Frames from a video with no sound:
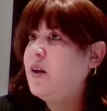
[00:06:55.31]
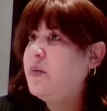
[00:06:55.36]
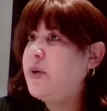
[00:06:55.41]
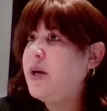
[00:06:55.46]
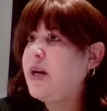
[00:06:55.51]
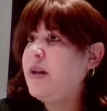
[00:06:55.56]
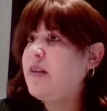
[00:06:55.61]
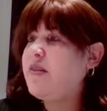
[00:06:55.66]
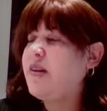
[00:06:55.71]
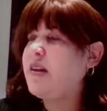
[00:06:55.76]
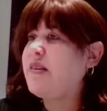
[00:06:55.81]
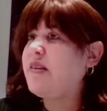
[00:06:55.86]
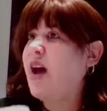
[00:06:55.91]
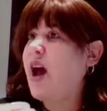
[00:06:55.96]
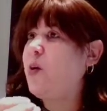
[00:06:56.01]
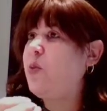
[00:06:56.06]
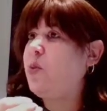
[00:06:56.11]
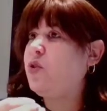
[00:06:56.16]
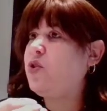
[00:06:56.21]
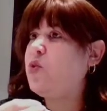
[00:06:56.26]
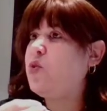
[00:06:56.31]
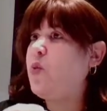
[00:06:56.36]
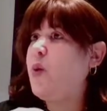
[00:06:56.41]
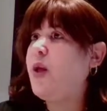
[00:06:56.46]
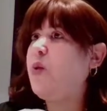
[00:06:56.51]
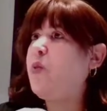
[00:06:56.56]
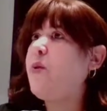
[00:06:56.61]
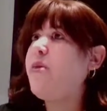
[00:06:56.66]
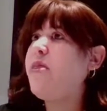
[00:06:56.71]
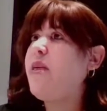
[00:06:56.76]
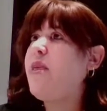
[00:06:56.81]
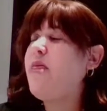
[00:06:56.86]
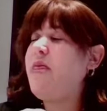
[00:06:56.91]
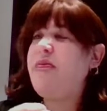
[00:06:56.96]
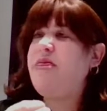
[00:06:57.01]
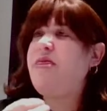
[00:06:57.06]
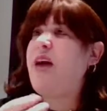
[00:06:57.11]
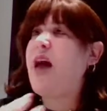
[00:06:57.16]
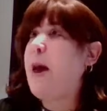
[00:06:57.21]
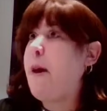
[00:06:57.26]
But it says I will dwell
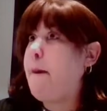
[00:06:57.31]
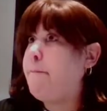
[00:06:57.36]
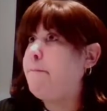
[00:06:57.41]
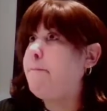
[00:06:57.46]
within them.